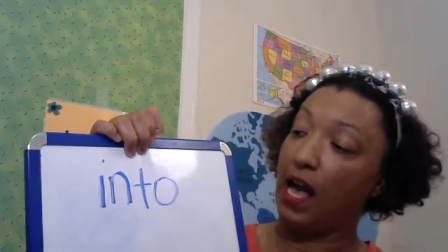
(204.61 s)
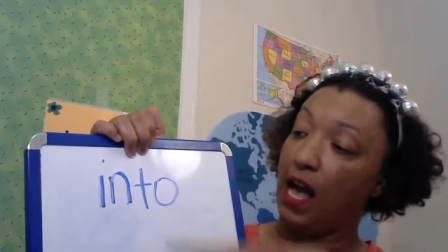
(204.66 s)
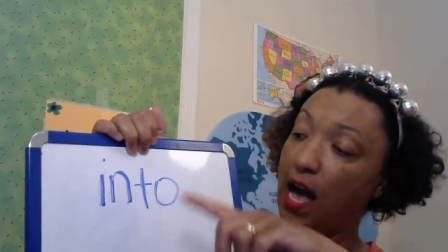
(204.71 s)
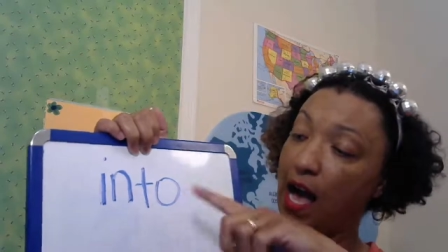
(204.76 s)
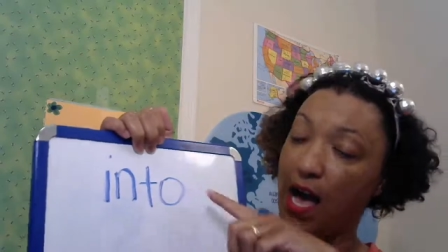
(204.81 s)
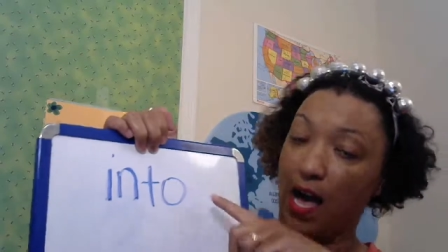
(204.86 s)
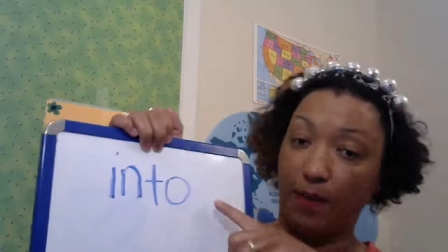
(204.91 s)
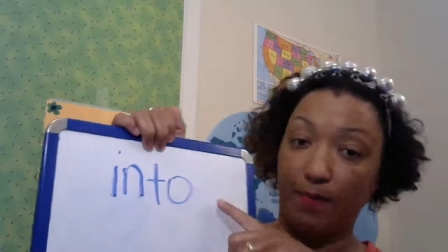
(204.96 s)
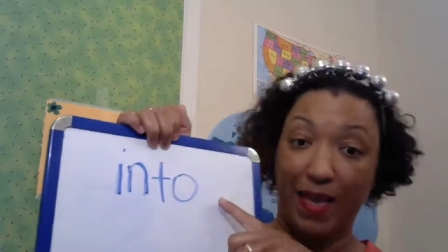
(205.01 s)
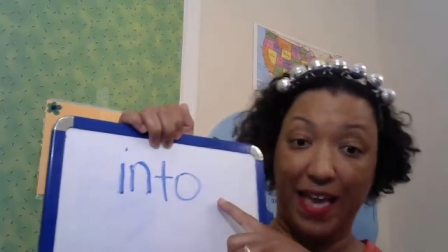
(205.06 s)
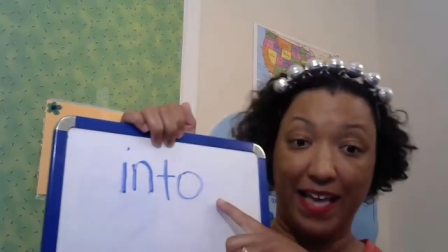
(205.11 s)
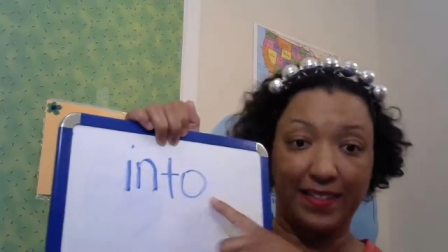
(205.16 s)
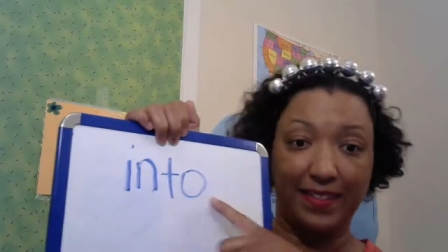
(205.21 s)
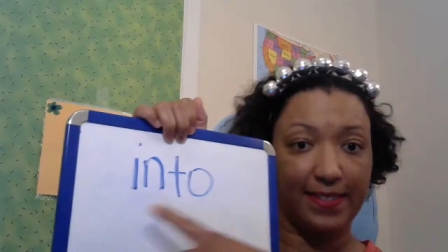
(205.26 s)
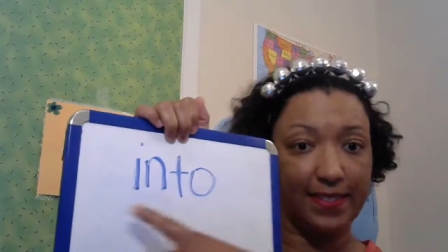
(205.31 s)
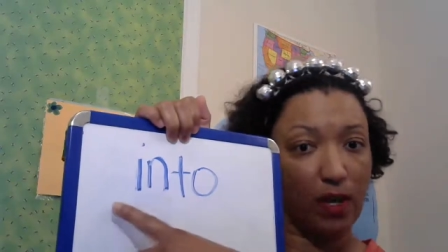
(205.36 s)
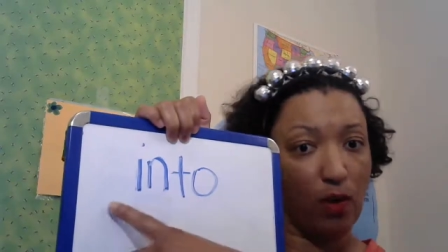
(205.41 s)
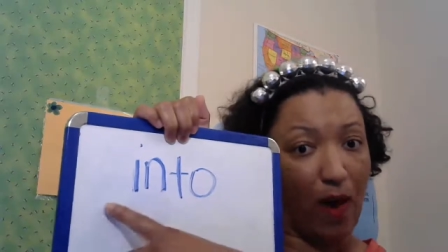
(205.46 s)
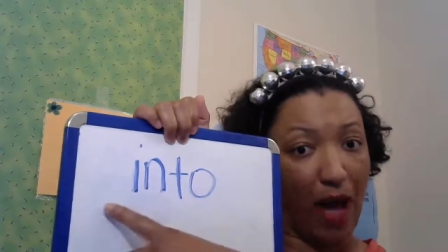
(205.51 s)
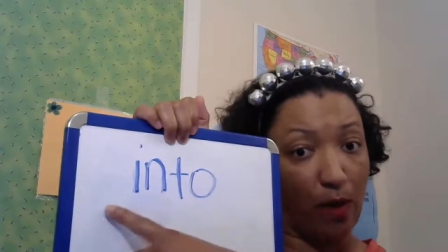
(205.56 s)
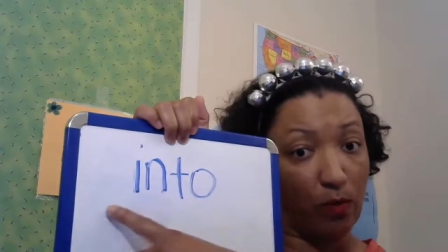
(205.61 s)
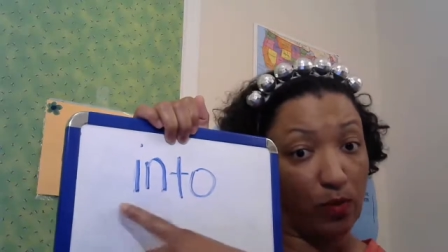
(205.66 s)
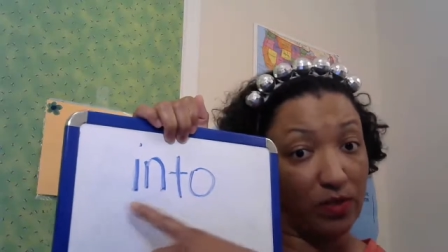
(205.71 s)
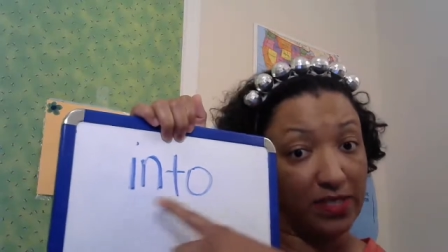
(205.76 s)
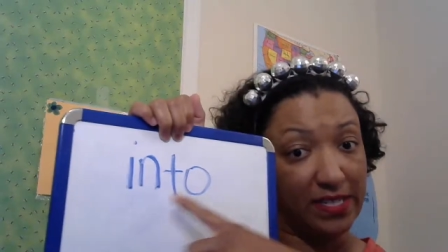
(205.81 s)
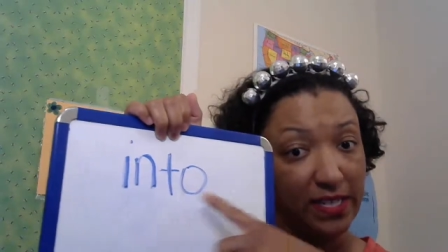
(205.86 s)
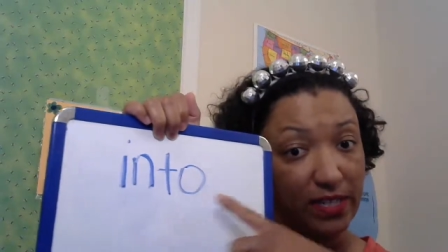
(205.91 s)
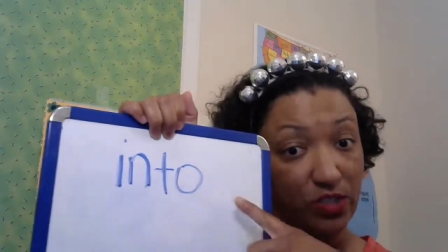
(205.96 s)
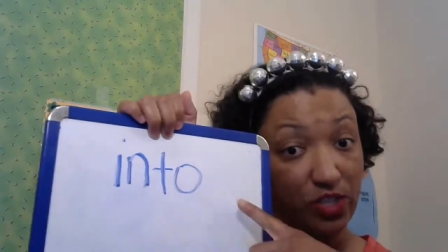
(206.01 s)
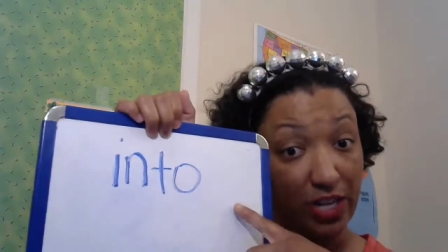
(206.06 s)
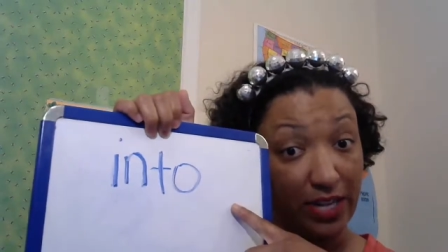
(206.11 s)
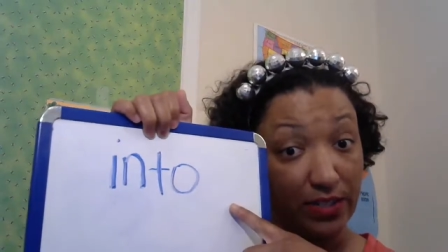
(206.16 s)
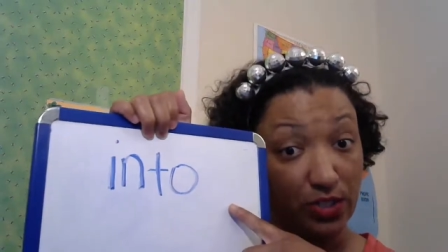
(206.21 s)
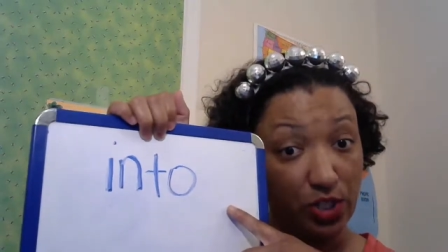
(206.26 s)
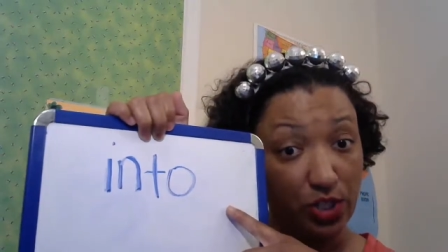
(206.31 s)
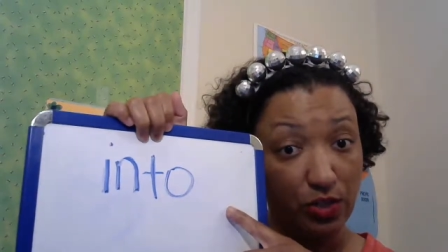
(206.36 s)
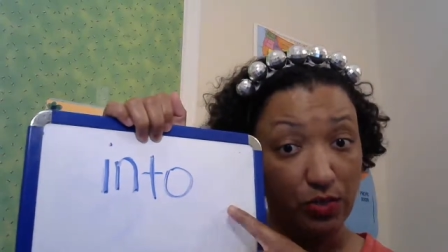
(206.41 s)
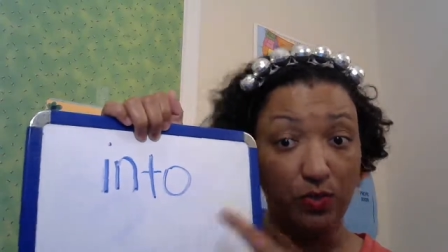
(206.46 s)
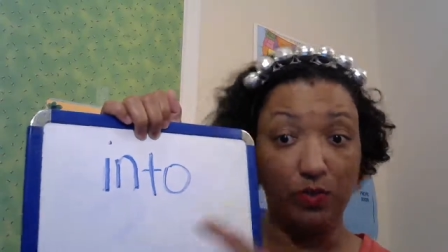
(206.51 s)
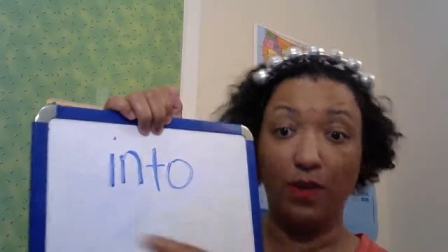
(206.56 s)
and so I will teach
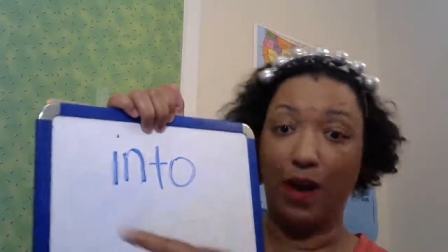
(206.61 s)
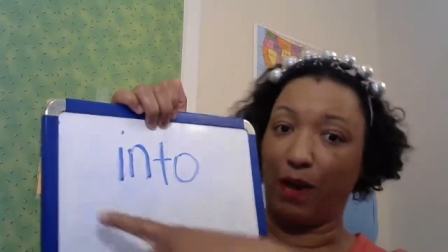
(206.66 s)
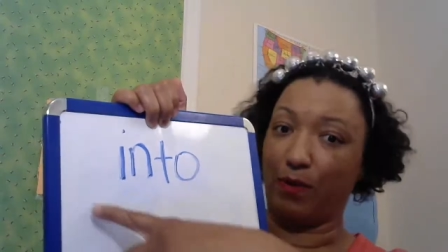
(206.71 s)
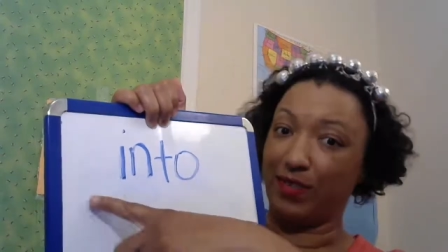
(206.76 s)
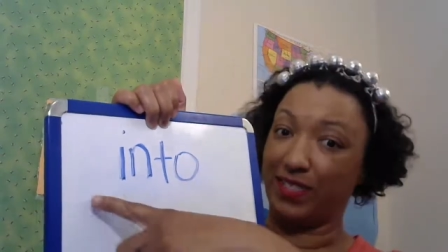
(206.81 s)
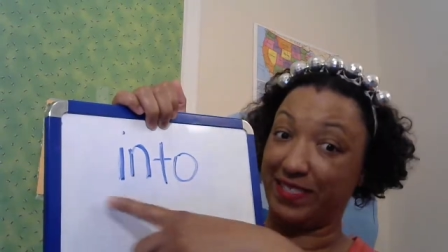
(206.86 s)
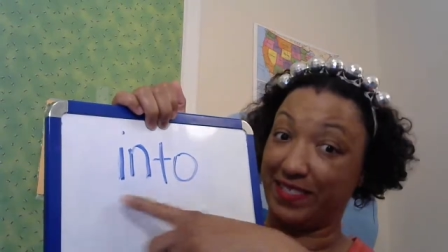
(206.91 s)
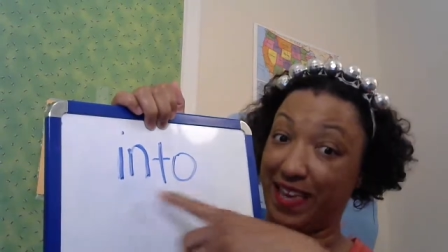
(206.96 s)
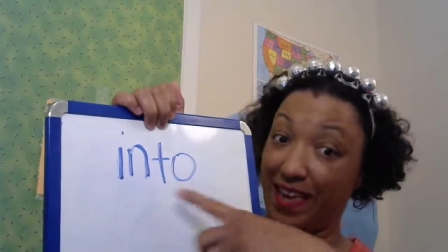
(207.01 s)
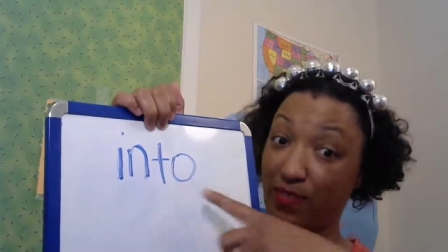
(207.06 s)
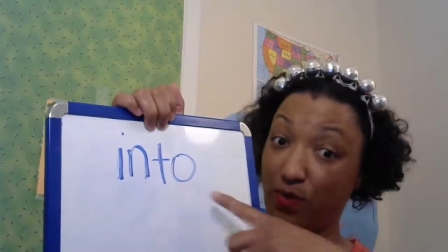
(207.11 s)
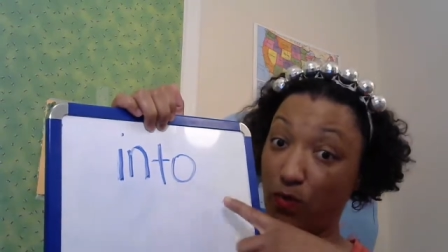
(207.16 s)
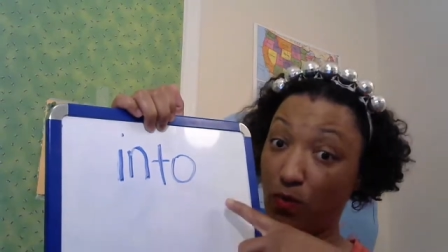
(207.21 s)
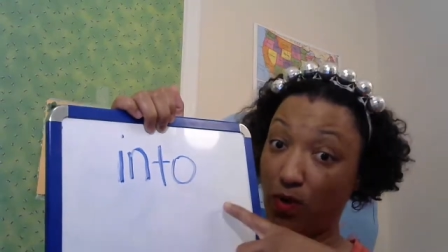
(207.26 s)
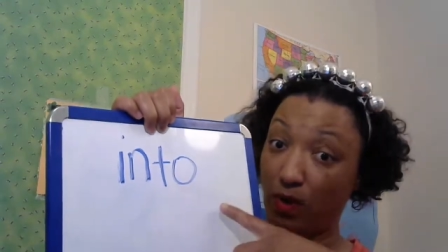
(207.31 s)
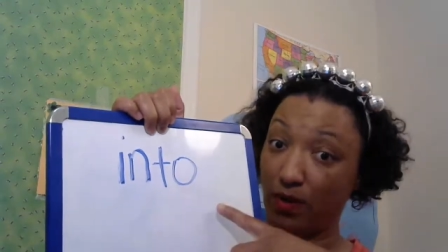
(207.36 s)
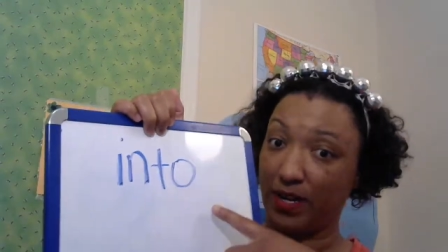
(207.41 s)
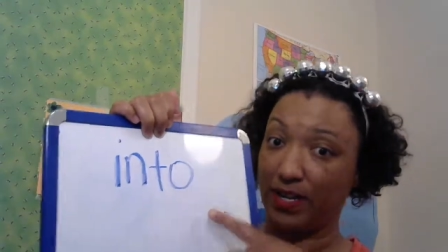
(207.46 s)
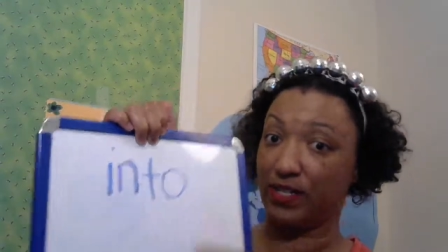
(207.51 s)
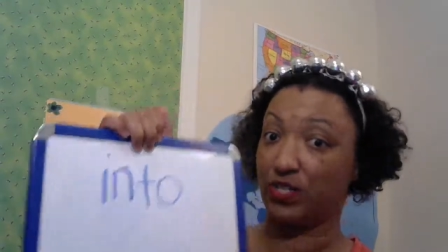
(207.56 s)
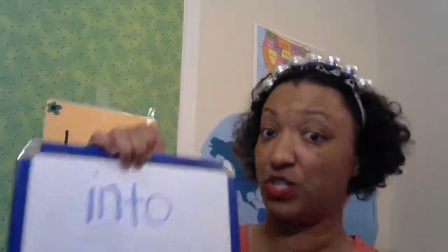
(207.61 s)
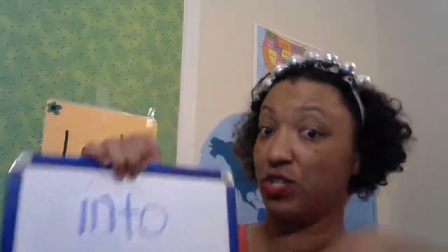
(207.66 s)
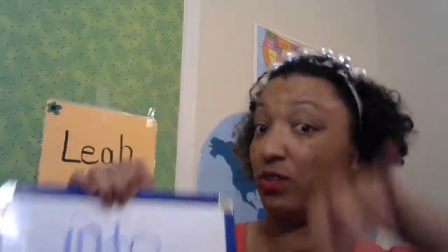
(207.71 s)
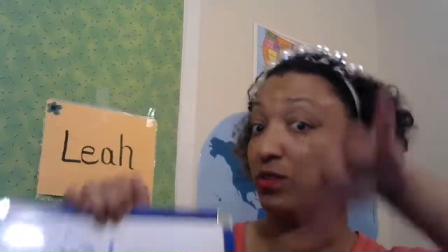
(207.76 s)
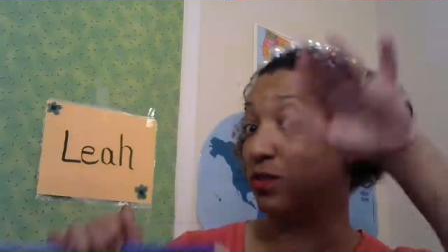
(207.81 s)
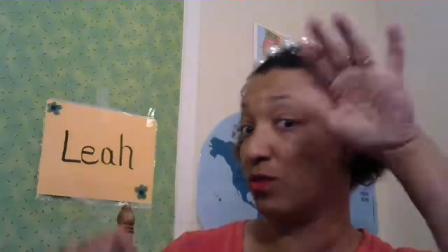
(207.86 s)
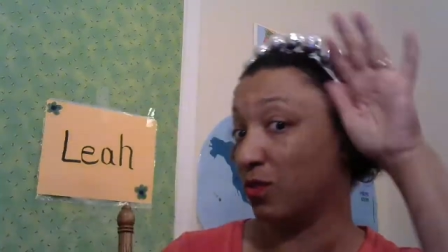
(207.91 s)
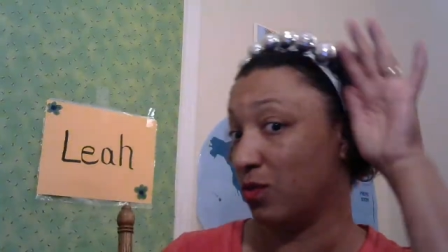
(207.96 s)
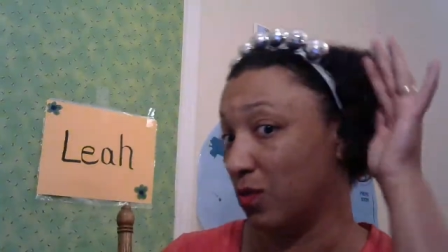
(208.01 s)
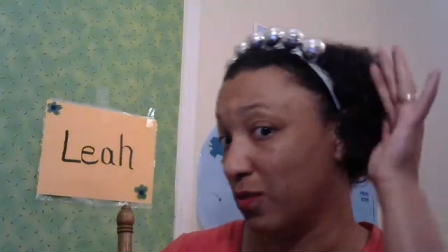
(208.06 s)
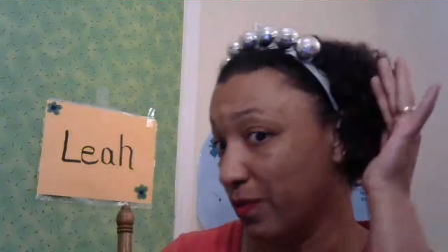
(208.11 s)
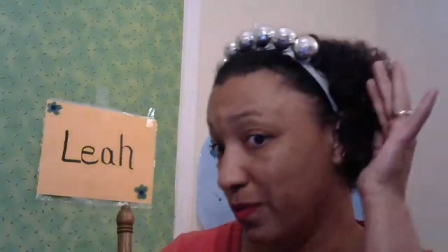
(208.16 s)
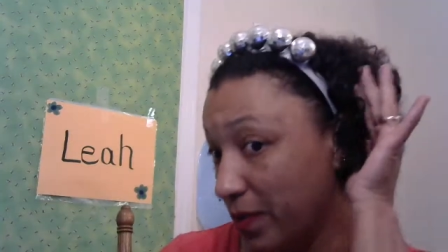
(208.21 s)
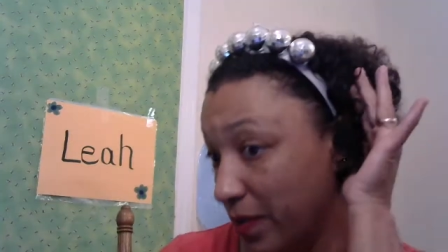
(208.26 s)
into, I will say the word into,